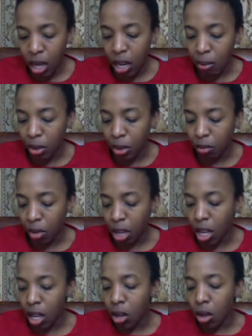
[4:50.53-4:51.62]
Number
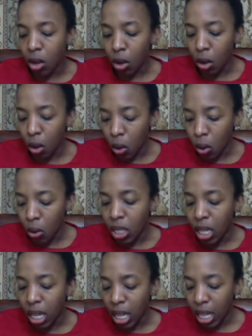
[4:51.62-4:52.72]
3,
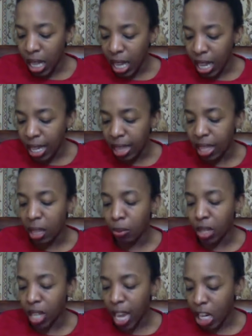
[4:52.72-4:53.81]
gold clingeth to the
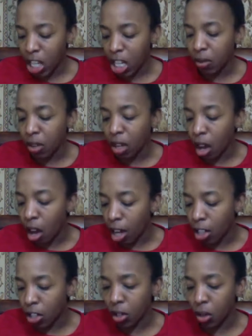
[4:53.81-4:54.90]
protection of a
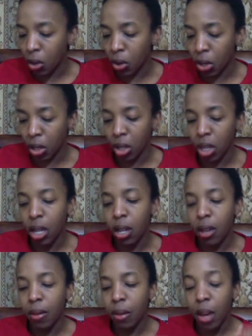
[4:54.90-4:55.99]
cautious owner.
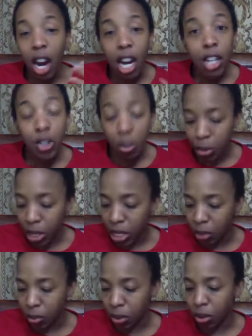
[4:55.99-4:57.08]
Guard your
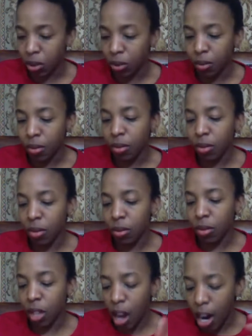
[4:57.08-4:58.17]
principal.
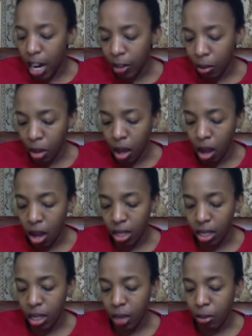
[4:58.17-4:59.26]
Guard from
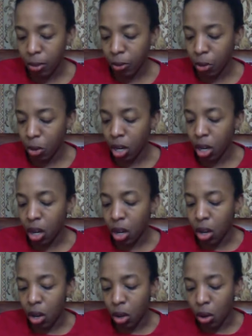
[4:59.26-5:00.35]
loss. Number 4,
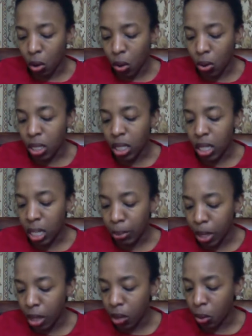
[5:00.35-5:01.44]
gold
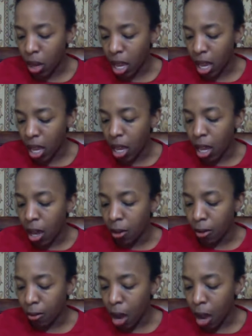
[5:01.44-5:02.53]
slippeth away
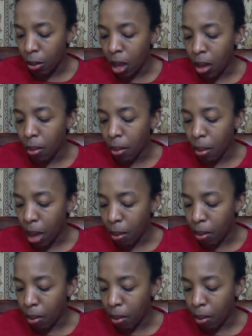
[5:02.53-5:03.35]
from a